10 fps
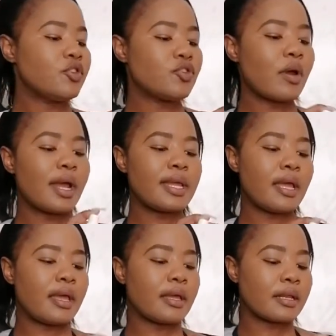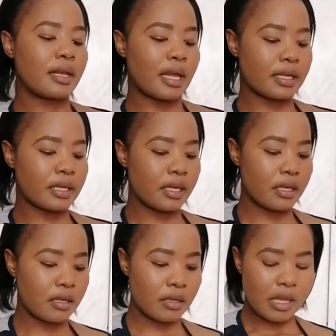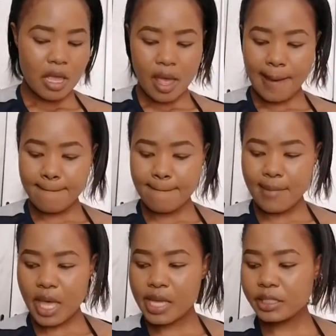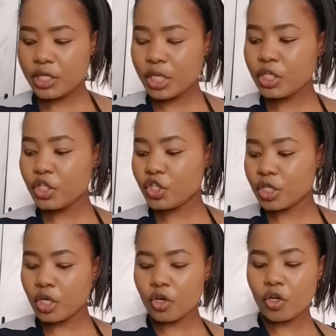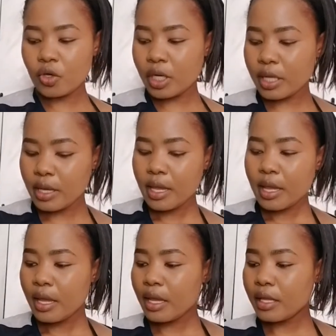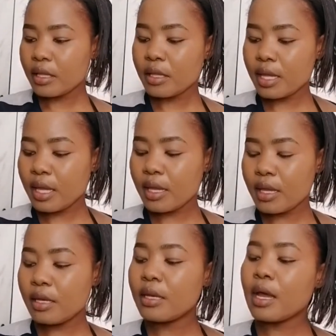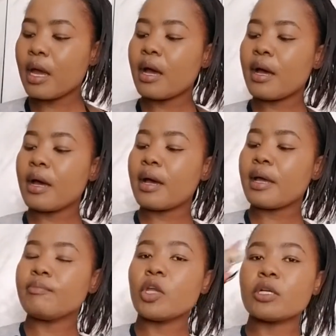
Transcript: trying like a matte-ish look, and then I'm